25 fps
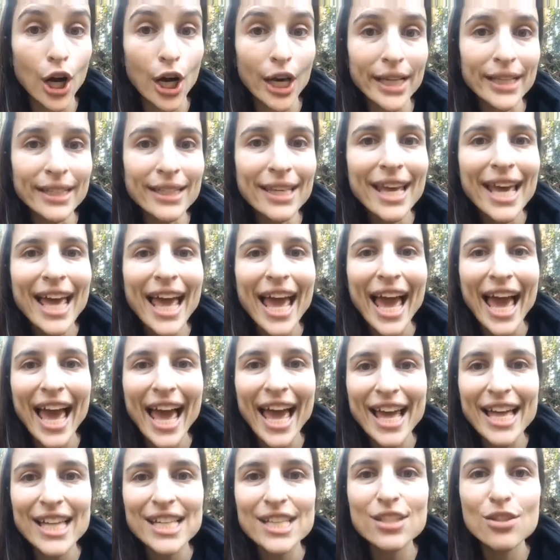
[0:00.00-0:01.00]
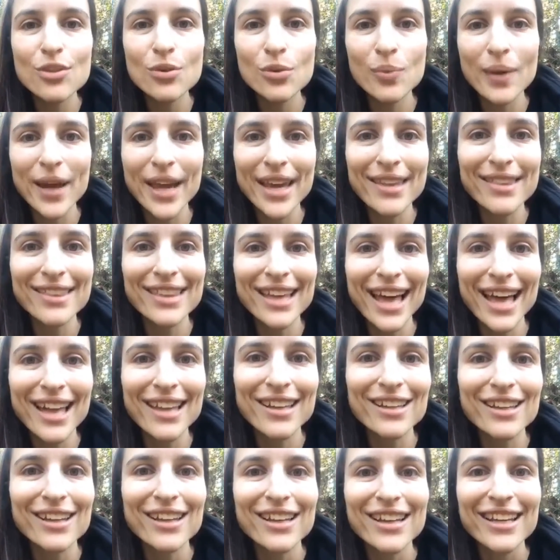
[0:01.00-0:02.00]
on and the way
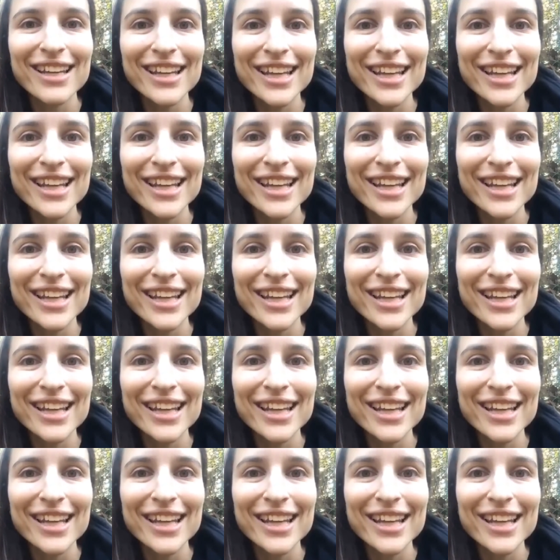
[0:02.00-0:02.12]
that